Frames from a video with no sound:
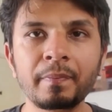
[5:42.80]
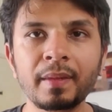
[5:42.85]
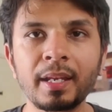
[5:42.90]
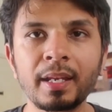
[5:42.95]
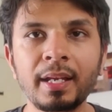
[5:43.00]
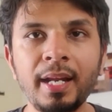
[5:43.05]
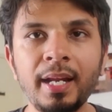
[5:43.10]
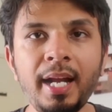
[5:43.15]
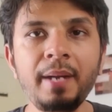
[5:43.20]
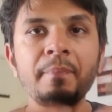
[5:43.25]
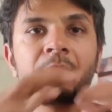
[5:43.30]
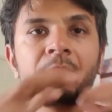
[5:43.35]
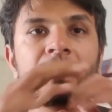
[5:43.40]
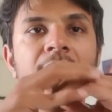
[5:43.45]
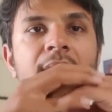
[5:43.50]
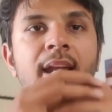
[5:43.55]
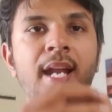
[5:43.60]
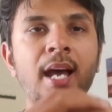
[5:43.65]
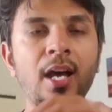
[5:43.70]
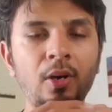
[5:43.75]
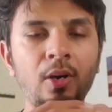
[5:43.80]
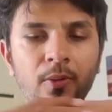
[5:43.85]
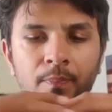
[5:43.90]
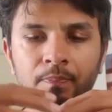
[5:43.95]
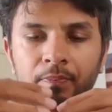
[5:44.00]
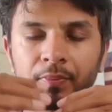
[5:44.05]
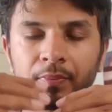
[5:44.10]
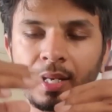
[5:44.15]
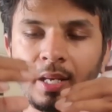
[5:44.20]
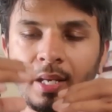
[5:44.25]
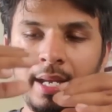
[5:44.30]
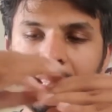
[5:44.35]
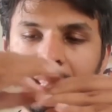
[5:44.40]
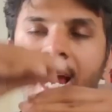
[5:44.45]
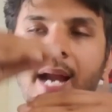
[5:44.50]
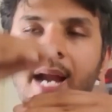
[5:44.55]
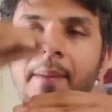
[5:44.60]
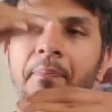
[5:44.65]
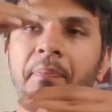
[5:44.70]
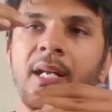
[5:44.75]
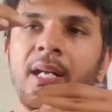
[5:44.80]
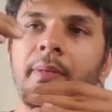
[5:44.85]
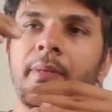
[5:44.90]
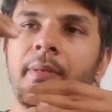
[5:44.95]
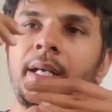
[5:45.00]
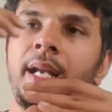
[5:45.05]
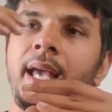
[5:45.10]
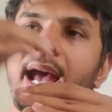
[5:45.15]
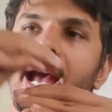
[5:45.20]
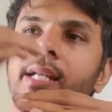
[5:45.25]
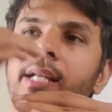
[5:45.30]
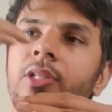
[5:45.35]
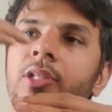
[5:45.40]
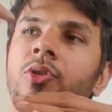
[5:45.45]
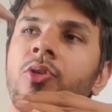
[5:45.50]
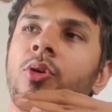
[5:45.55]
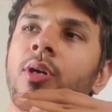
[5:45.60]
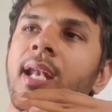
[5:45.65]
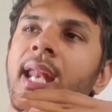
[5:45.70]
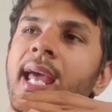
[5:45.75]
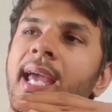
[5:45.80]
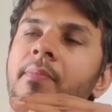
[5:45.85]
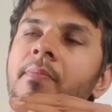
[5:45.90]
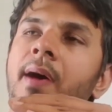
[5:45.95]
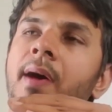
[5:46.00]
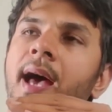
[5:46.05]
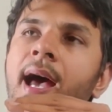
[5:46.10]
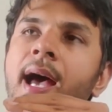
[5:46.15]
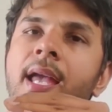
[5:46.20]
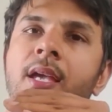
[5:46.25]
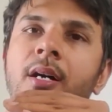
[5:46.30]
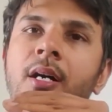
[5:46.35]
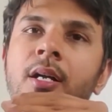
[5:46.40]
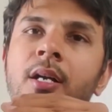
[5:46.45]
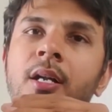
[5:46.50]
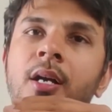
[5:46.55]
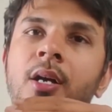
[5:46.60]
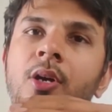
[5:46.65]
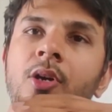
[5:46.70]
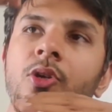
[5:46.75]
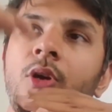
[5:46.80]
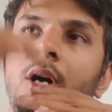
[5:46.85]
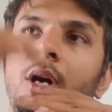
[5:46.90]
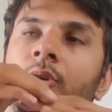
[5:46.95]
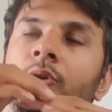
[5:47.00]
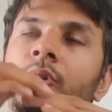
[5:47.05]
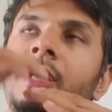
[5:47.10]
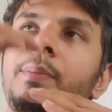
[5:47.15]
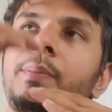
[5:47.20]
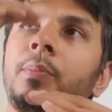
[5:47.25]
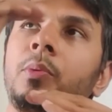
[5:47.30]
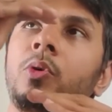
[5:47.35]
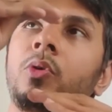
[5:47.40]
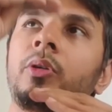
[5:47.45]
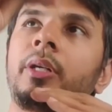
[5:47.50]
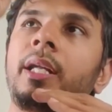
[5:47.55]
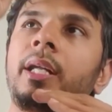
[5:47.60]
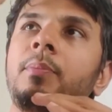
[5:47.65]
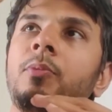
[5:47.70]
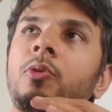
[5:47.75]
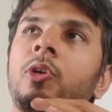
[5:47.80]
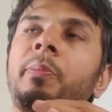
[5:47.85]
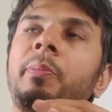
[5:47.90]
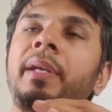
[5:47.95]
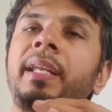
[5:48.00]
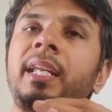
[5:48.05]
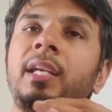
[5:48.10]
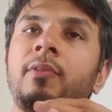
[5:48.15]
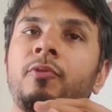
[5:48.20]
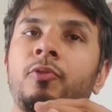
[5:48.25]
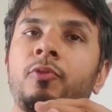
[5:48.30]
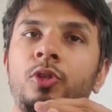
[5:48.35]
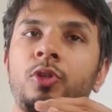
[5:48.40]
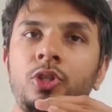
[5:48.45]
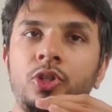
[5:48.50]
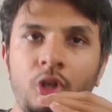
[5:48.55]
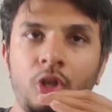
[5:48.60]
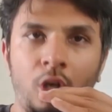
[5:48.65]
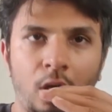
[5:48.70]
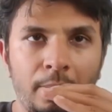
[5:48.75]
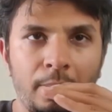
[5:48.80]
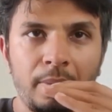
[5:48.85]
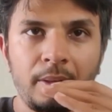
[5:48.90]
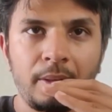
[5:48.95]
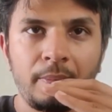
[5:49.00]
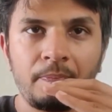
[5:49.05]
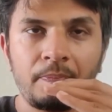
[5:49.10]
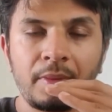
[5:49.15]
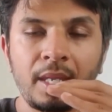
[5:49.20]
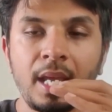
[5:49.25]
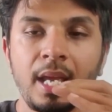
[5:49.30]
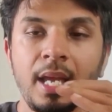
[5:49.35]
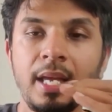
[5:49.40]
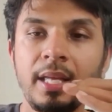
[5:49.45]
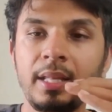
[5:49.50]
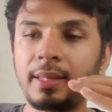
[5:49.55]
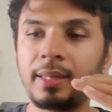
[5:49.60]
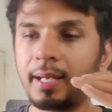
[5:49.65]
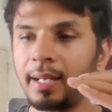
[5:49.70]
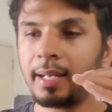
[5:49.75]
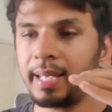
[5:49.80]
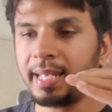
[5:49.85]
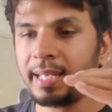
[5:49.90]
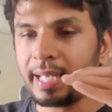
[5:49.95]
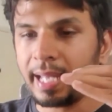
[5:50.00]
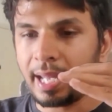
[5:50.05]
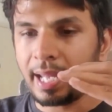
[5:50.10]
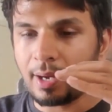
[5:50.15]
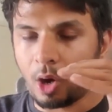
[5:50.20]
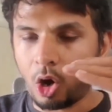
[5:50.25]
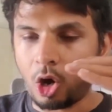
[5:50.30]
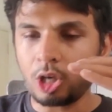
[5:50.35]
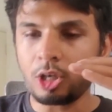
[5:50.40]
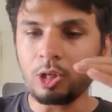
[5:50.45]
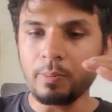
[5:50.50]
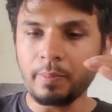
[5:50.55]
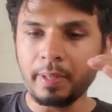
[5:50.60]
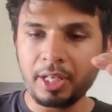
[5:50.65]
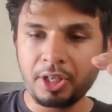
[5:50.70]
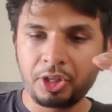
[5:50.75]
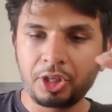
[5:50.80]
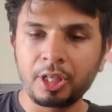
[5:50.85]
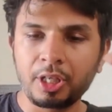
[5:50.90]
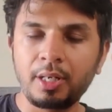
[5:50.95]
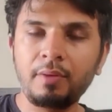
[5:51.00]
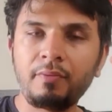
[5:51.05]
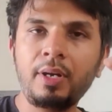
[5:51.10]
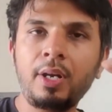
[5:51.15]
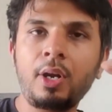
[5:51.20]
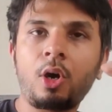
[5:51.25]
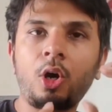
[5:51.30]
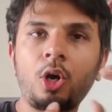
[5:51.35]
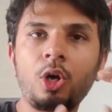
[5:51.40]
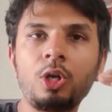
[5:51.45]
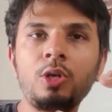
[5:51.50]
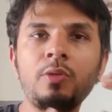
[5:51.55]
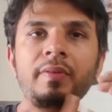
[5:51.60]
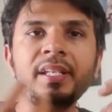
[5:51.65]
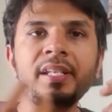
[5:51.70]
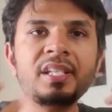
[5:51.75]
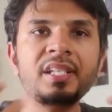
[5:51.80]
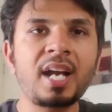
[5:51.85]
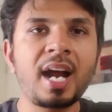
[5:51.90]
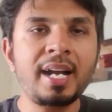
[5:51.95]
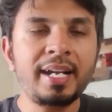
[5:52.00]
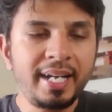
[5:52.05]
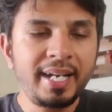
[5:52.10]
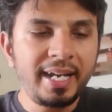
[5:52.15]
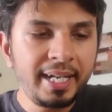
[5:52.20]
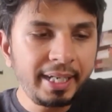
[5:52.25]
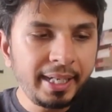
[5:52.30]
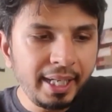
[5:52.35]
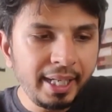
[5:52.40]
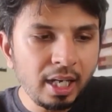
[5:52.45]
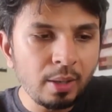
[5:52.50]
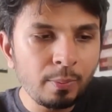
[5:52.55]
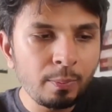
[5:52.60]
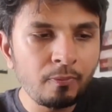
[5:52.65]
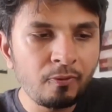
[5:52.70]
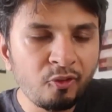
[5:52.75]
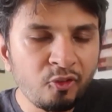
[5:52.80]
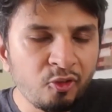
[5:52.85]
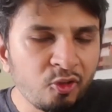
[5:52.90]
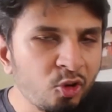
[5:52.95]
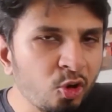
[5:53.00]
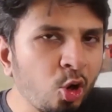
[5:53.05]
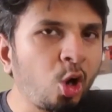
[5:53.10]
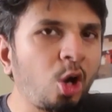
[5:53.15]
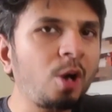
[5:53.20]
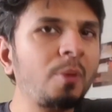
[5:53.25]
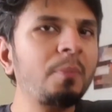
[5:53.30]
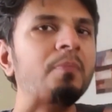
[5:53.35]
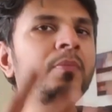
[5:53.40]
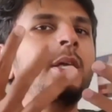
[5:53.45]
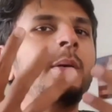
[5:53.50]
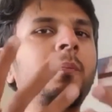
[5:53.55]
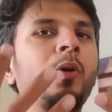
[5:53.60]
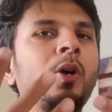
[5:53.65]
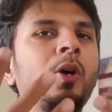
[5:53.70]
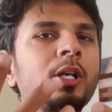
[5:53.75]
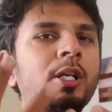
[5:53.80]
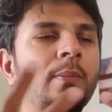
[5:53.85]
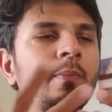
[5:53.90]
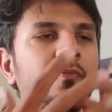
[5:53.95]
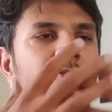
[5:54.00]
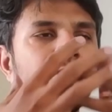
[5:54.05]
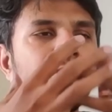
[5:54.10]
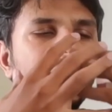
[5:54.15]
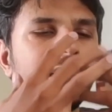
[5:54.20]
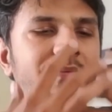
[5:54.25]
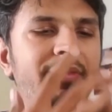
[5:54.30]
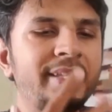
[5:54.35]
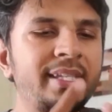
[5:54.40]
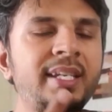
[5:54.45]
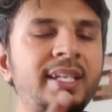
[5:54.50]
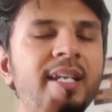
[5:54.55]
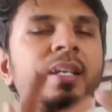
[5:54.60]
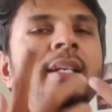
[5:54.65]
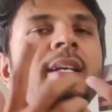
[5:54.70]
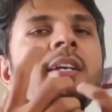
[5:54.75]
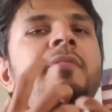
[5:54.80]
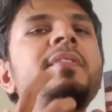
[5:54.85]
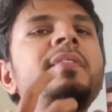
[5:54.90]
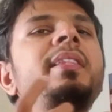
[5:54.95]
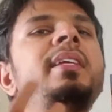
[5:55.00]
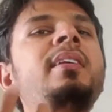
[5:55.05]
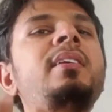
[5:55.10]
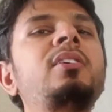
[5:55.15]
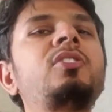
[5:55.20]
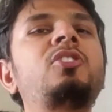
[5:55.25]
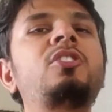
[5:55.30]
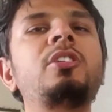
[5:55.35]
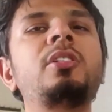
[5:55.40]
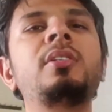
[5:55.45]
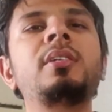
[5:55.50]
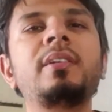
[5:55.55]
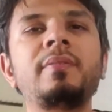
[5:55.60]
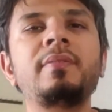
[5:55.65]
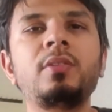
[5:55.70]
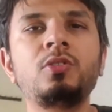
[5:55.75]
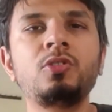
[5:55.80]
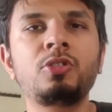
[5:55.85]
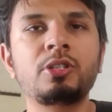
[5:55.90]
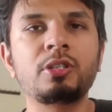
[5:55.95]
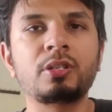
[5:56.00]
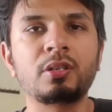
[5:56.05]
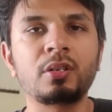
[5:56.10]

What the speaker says: right? And now in that pyramid, as you climb higher, you are doing more and more meaningful job. The automation will always start eating up from the bottom. We have seen it with industrial revolution,